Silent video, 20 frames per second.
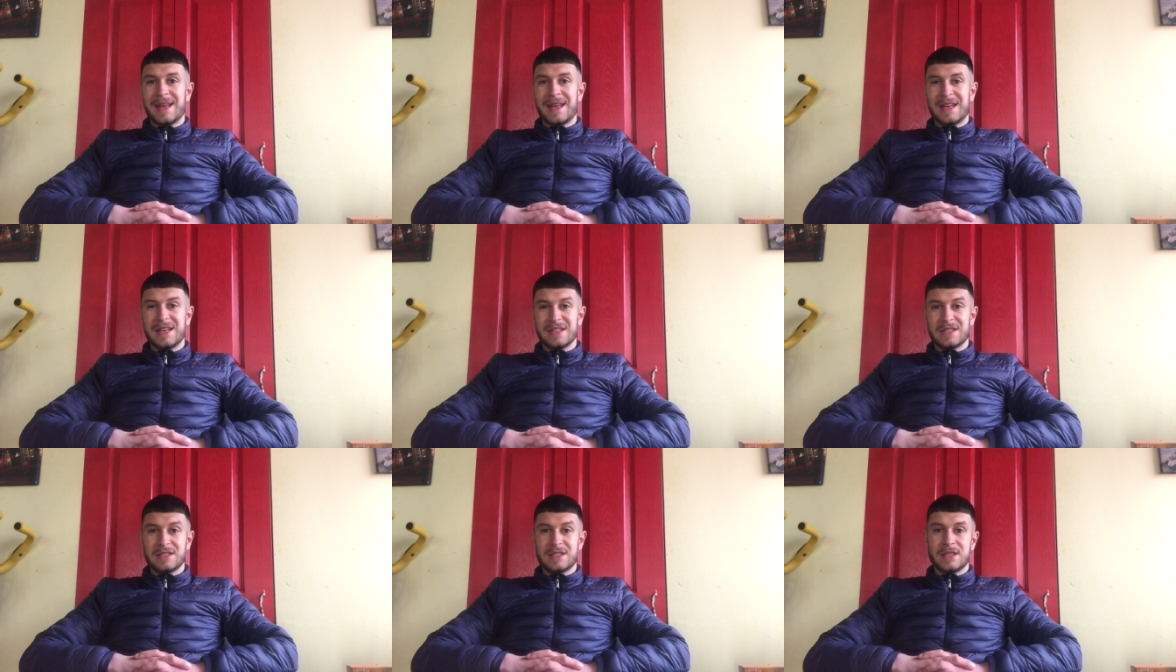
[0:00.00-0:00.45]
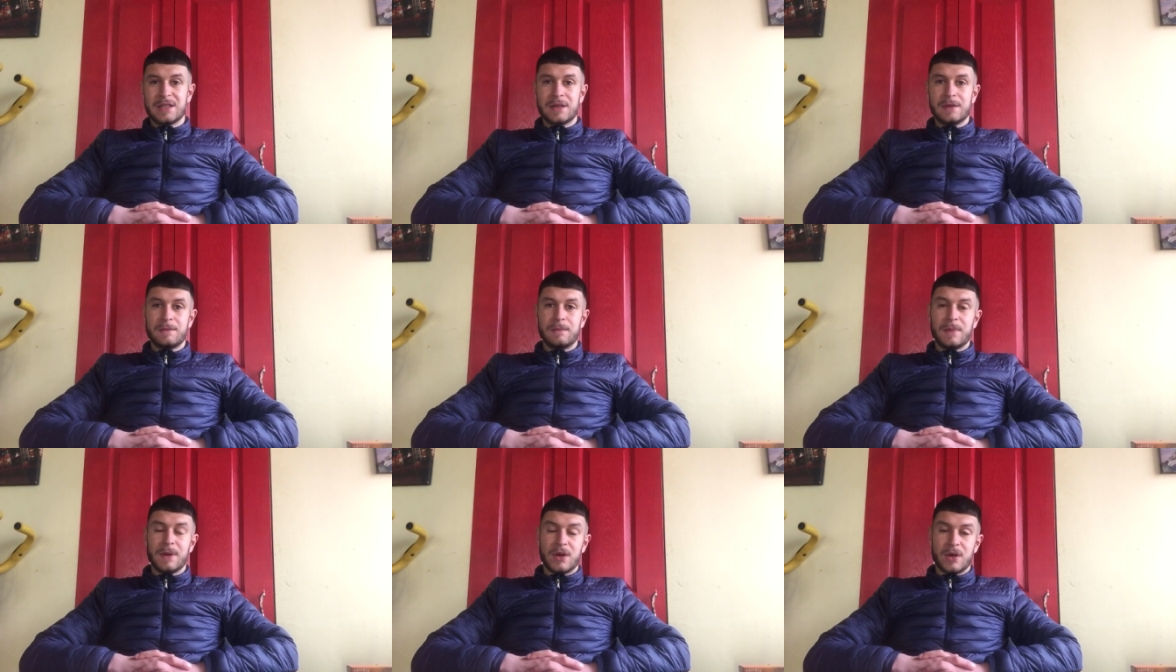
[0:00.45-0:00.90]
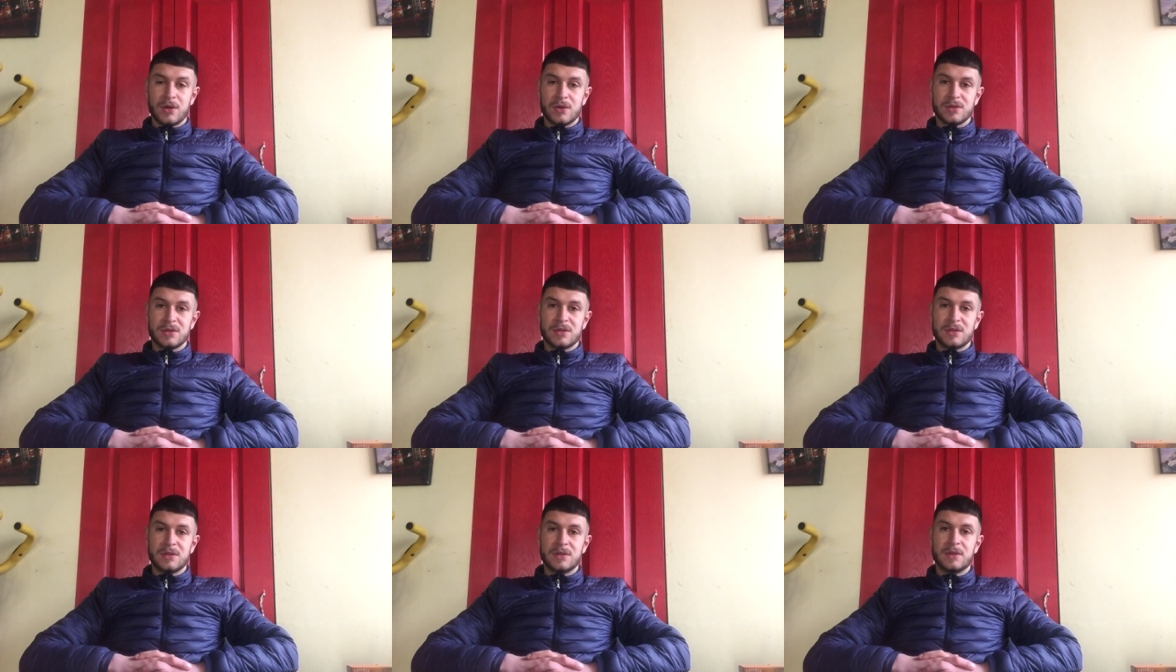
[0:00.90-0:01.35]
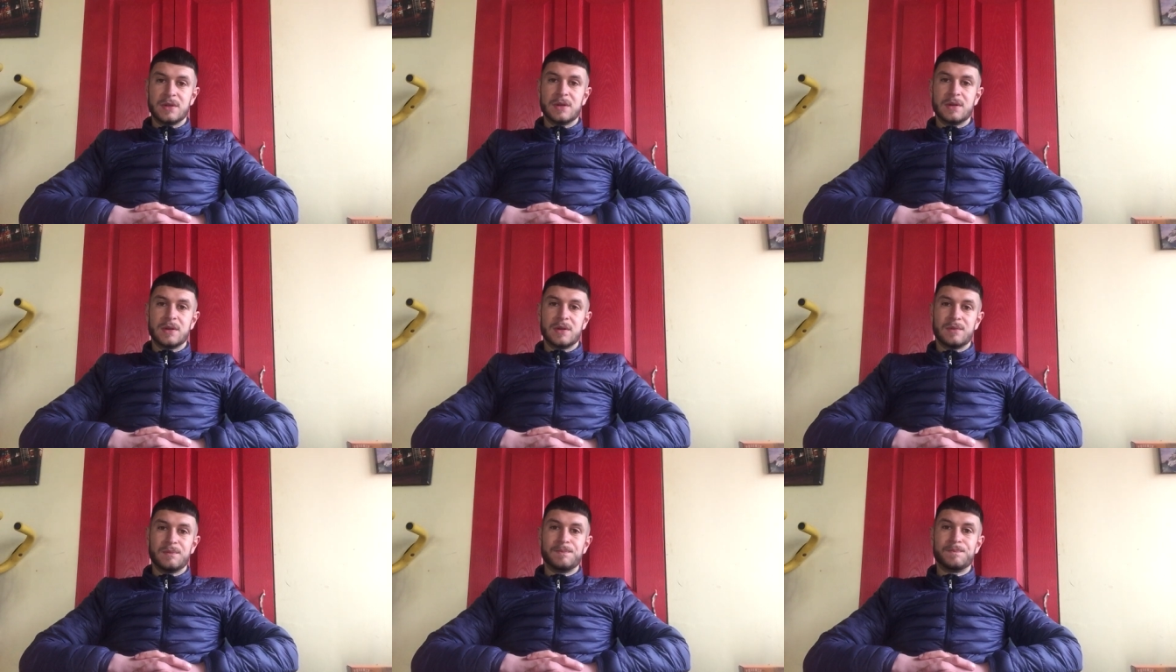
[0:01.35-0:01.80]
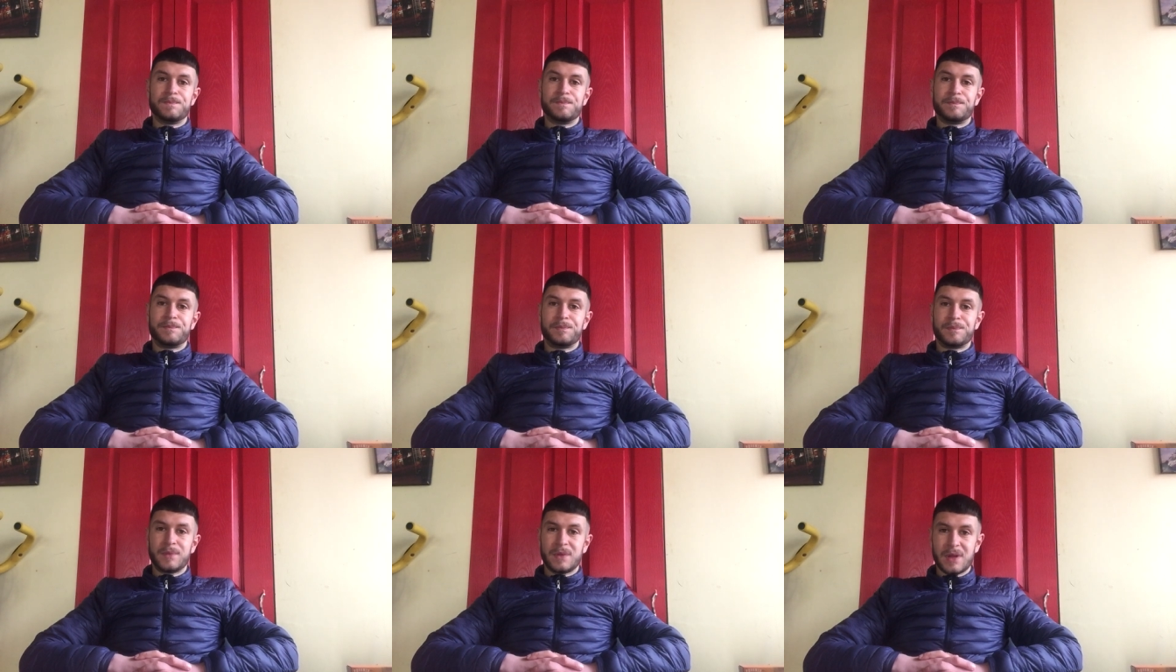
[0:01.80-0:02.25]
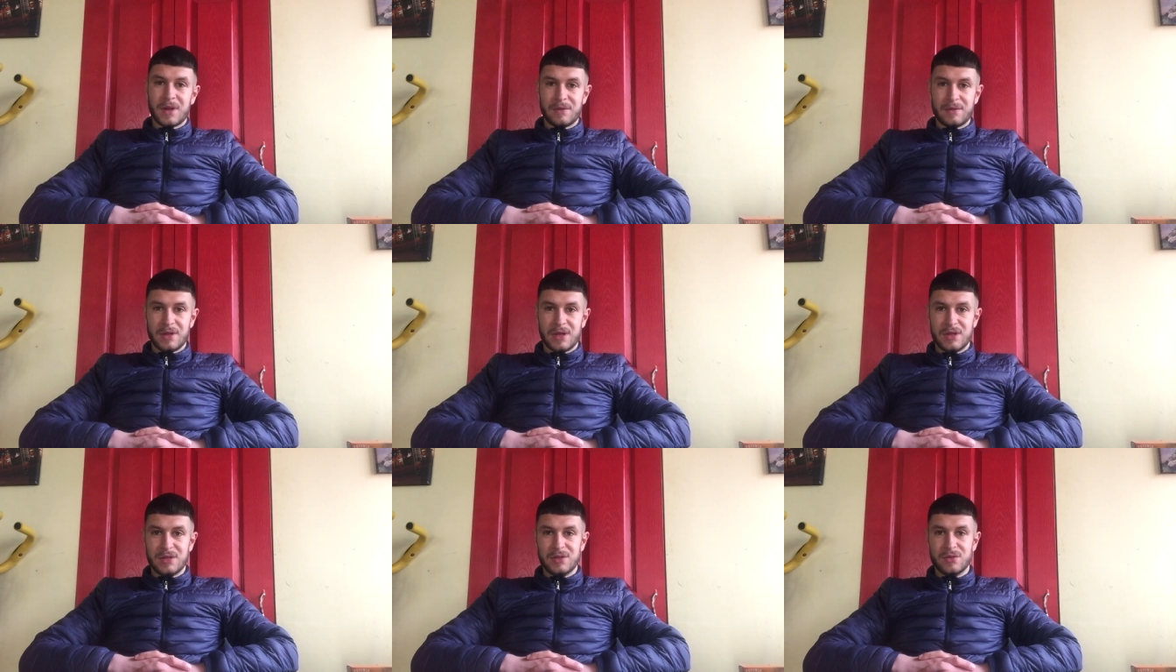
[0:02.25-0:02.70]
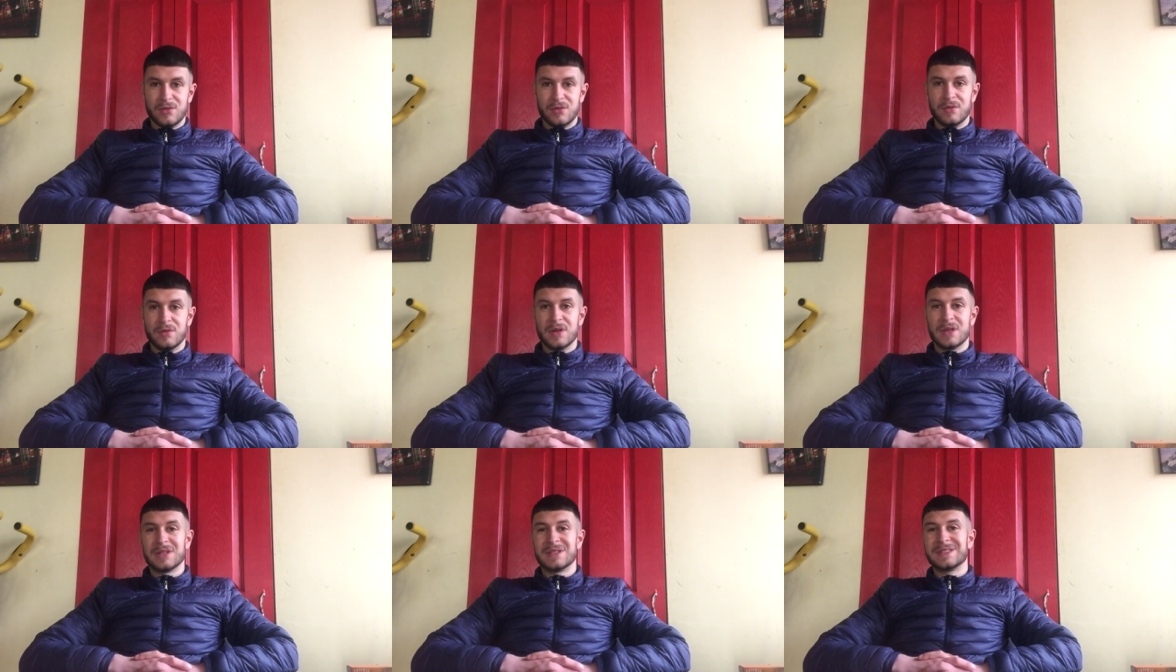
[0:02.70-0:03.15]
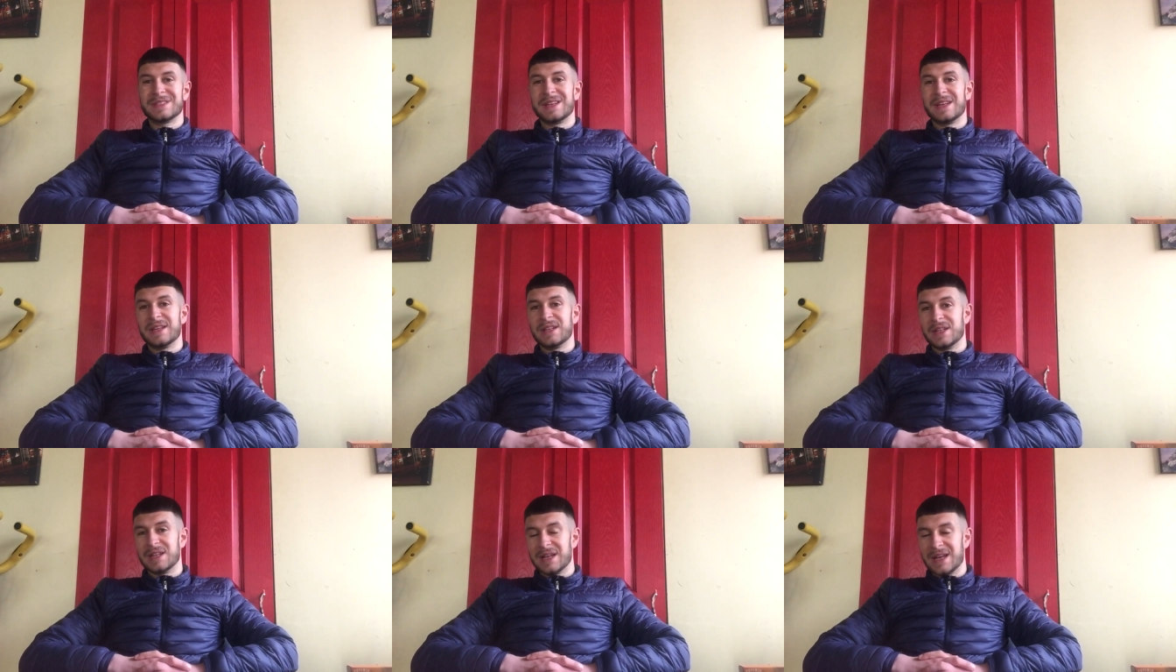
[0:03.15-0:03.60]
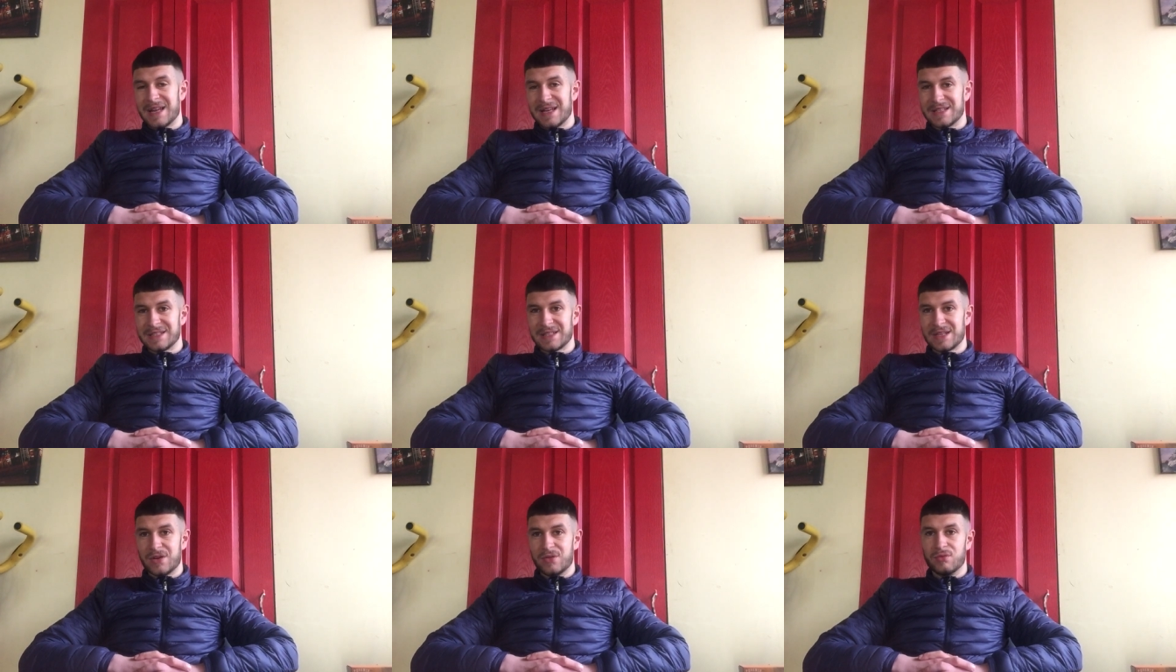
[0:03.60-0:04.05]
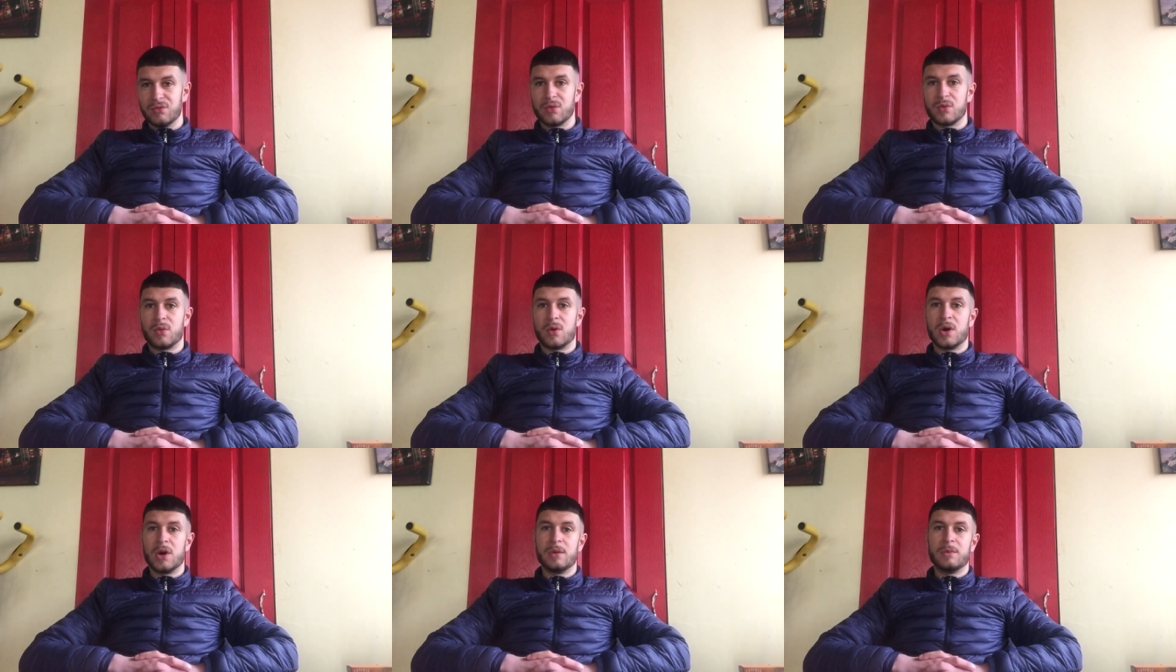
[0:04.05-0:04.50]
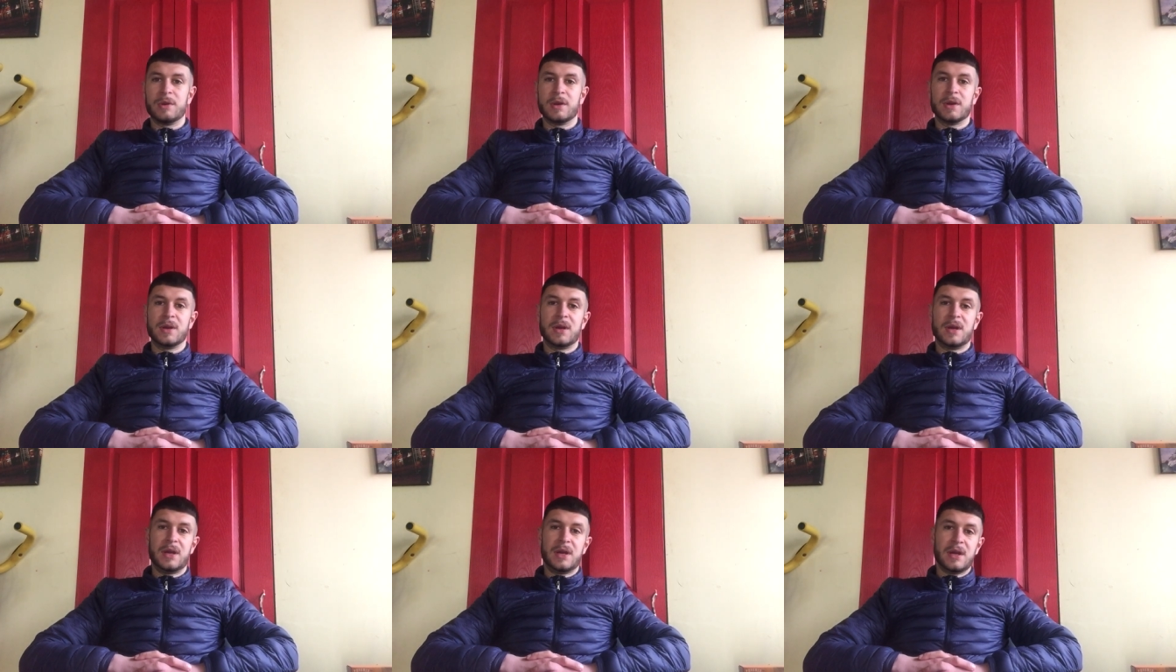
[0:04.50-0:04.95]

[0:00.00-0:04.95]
is because of the injury risk, the less skill requirement.